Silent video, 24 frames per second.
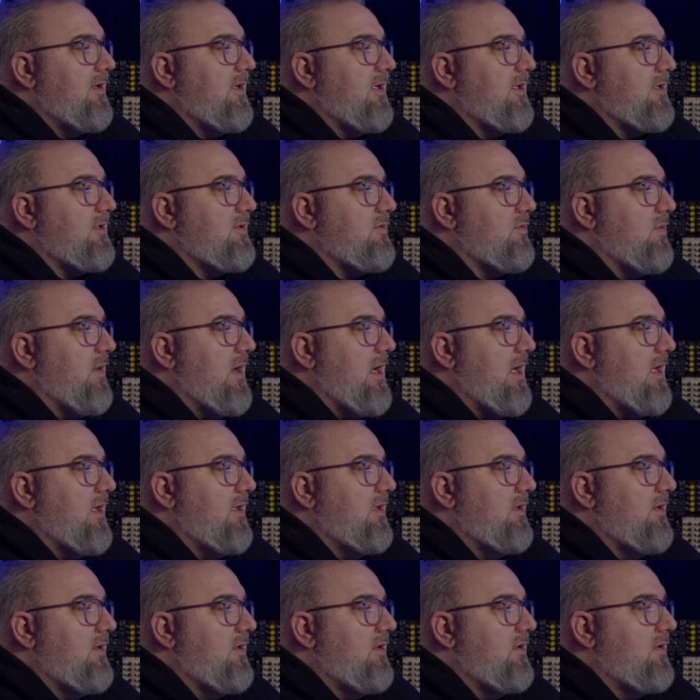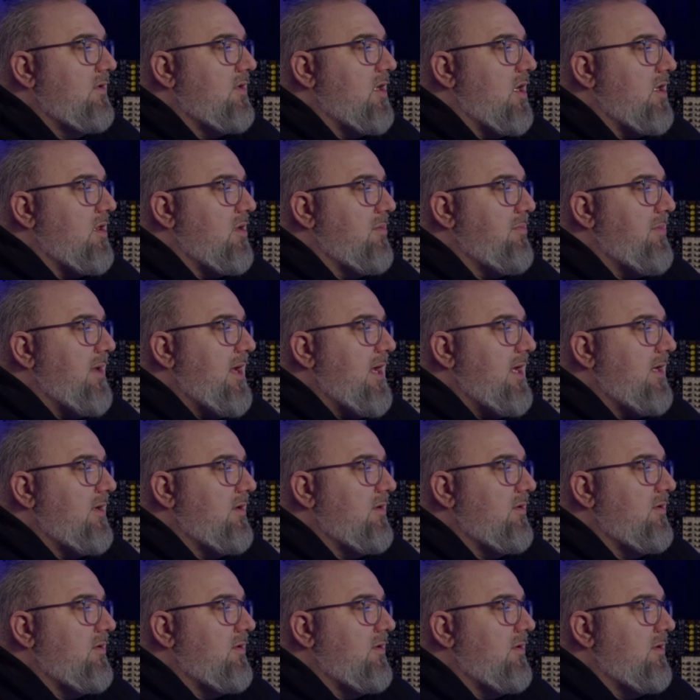as well on the bit. So
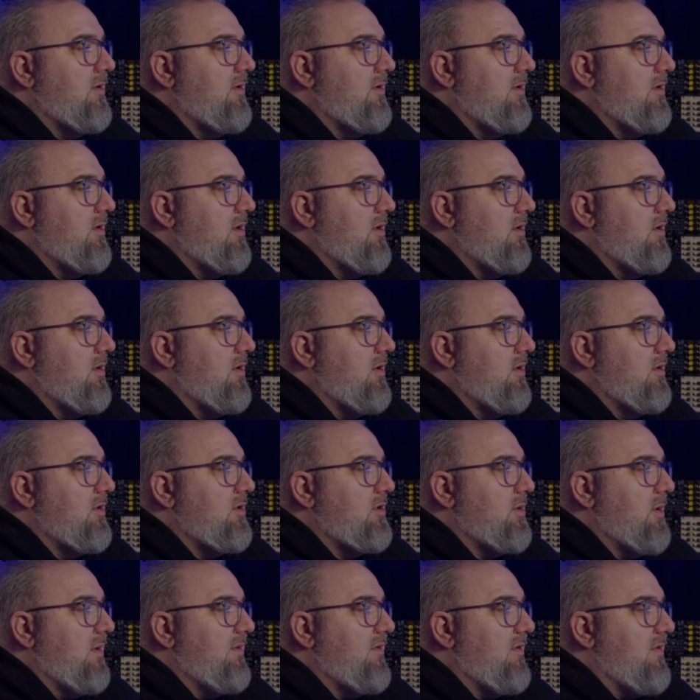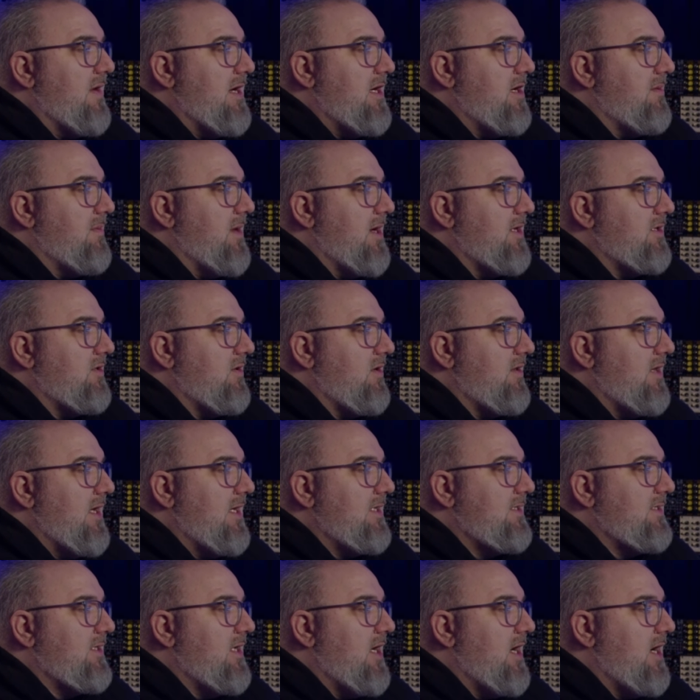we have a randomizer on
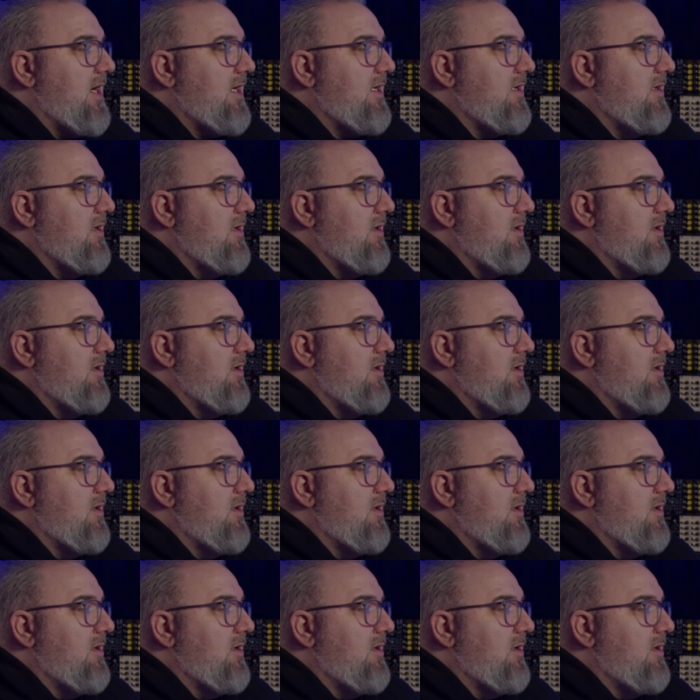that side,